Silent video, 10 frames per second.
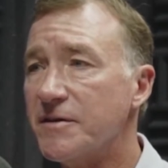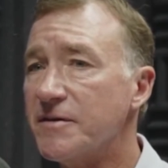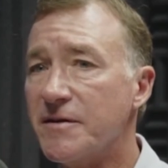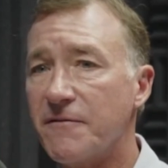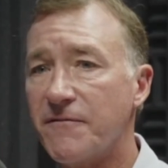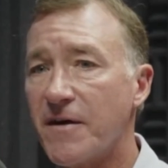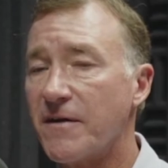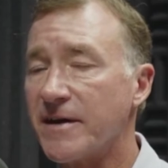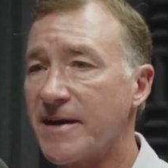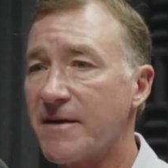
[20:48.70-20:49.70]
You felt
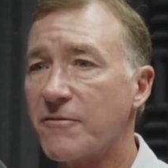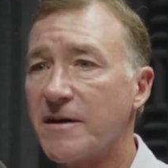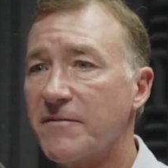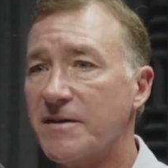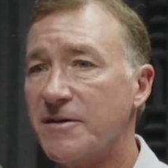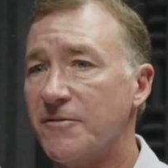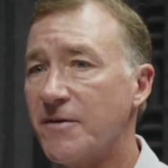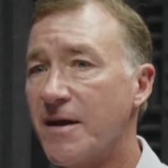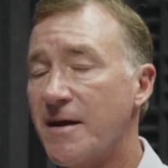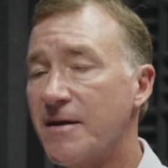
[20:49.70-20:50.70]
like they were giving you
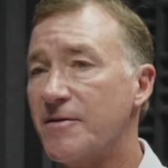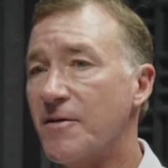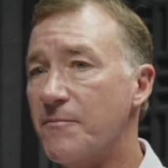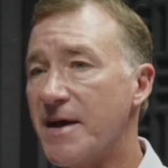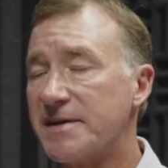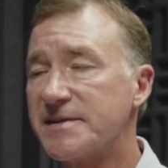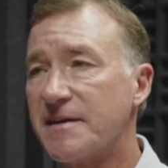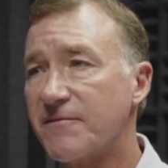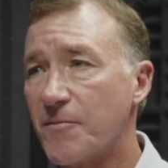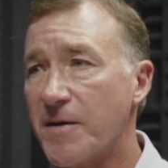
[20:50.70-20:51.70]
the best
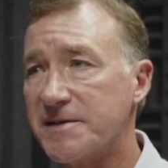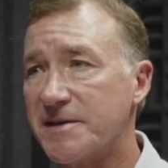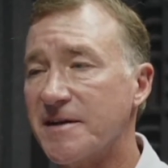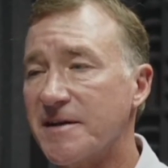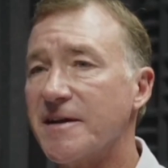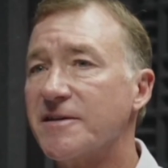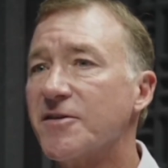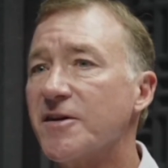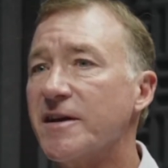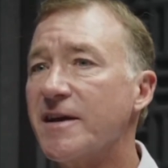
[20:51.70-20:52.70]
information that they
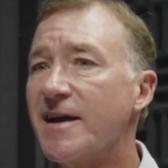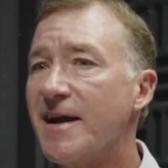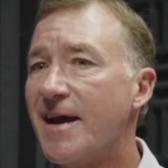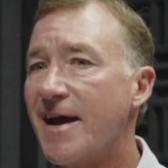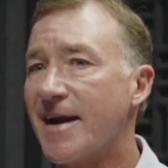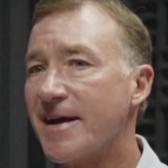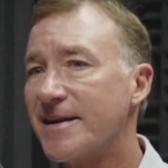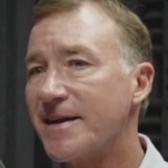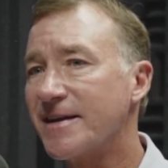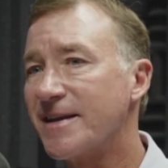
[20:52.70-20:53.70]
could. And I
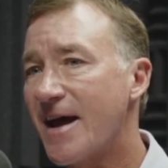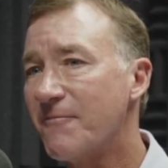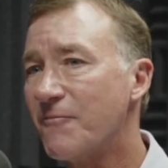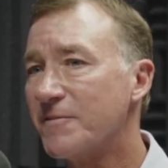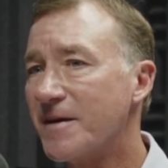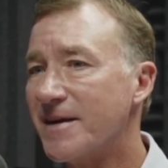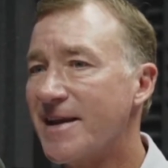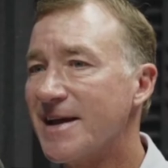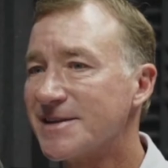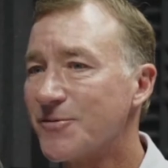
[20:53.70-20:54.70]
think
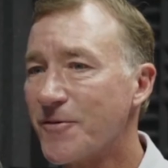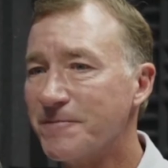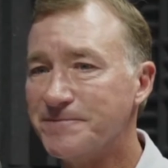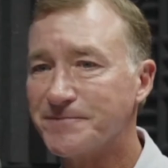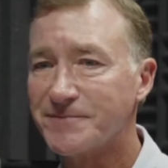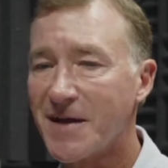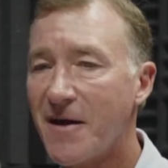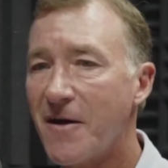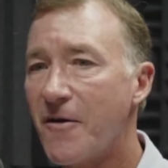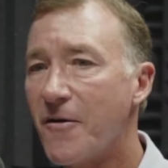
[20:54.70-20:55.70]
that sort of
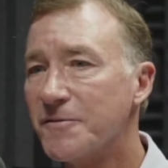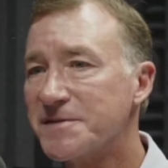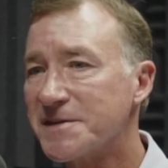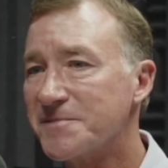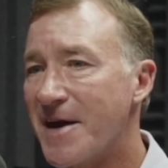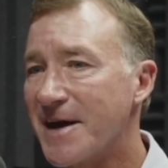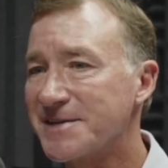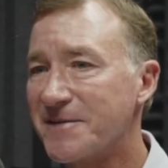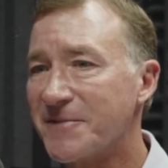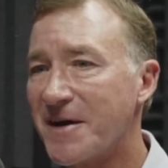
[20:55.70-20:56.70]
holds us back
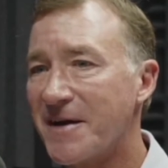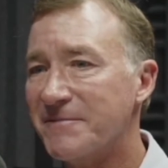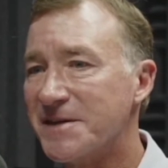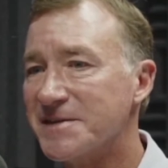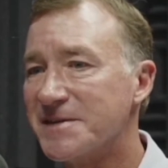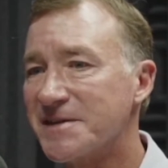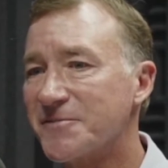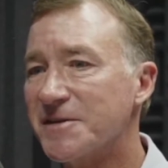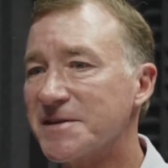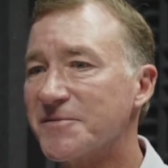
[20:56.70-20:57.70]
sometimes in
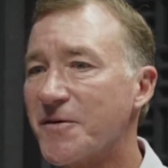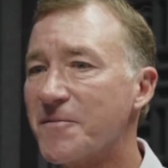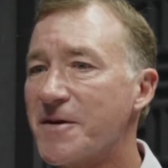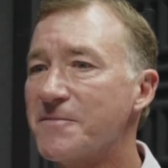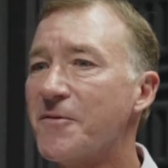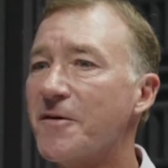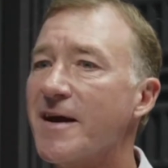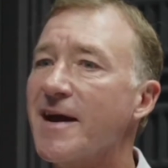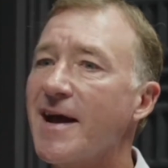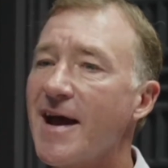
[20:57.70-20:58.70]
situations where people,
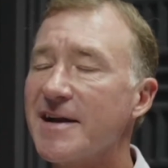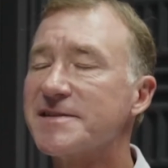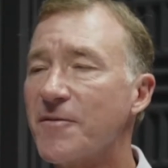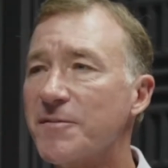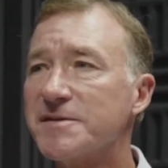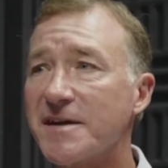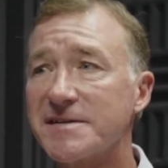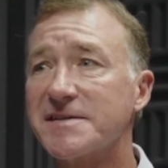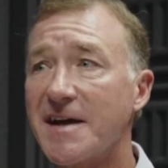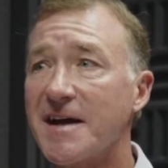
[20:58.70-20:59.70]
and it's almost like
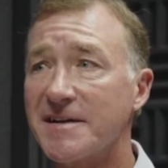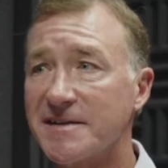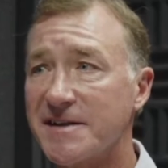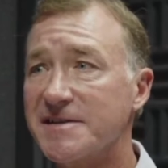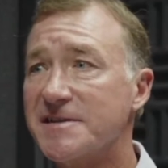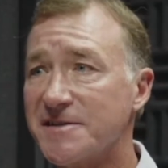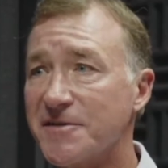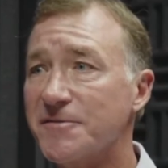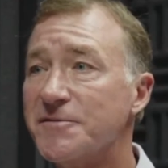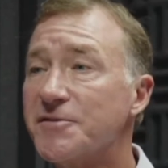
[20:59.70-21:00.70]
society teaches
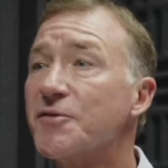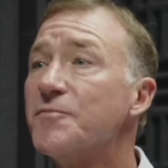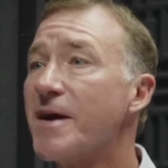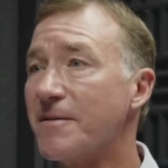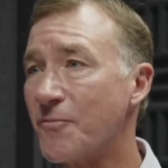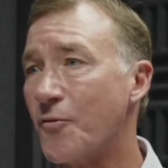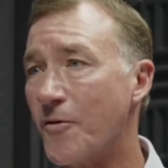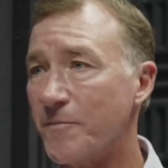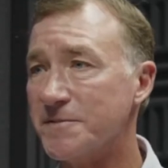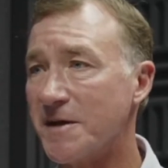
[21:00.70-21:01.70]
you to make
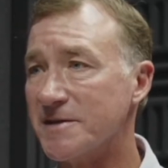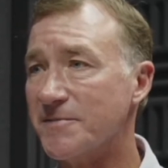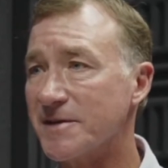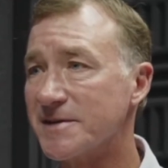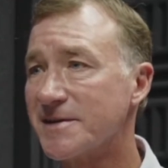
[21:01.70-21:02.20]
moral judgments.